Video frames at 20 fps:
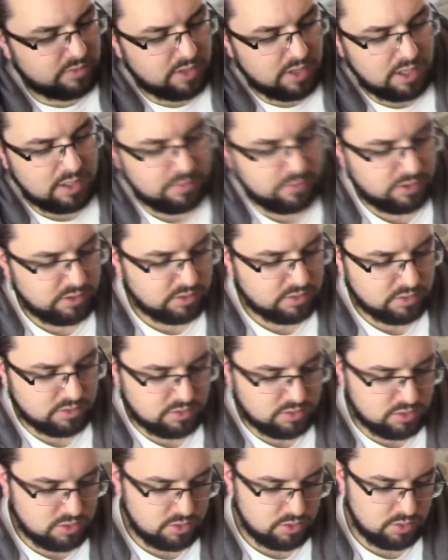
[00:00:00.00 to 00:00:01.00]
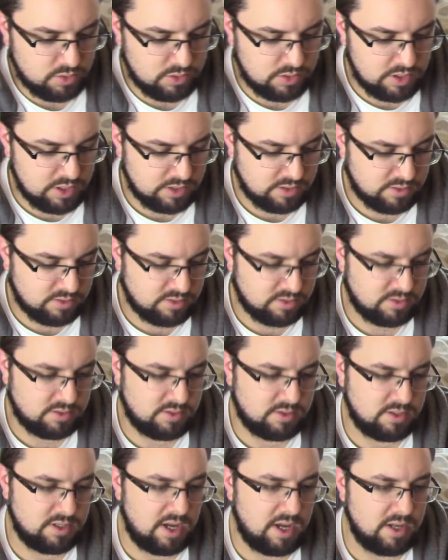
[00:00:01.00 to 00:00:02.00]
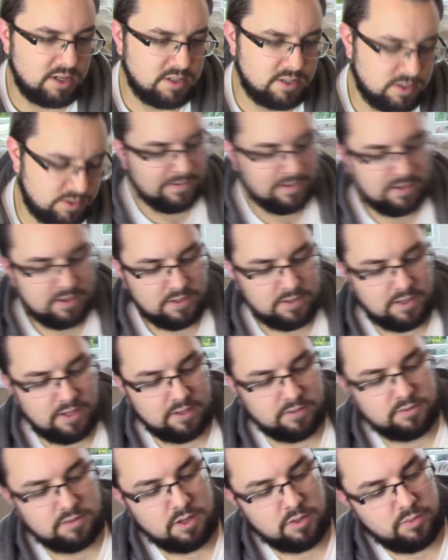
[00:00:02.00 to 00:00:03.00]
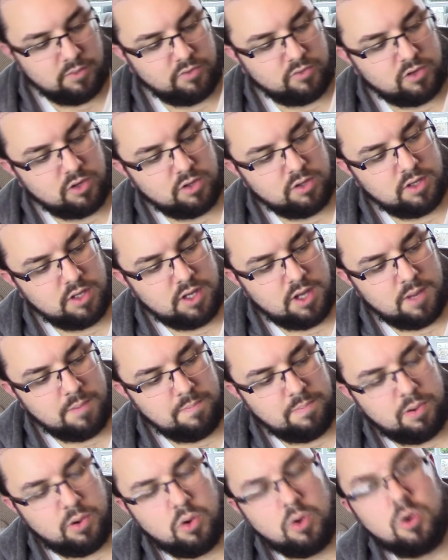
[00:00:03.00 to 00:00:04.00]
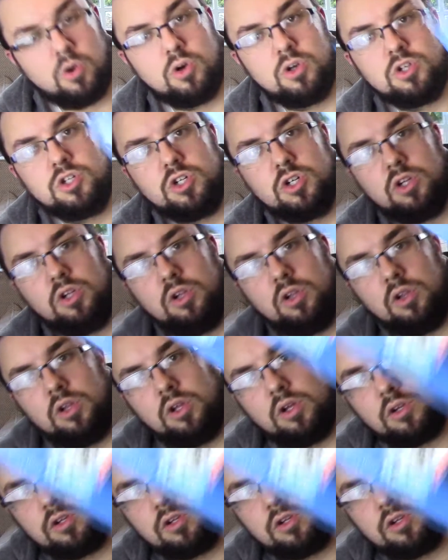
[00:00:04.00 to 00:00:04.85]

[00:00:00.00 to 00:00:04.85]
element to this set. Next up we've got the Portal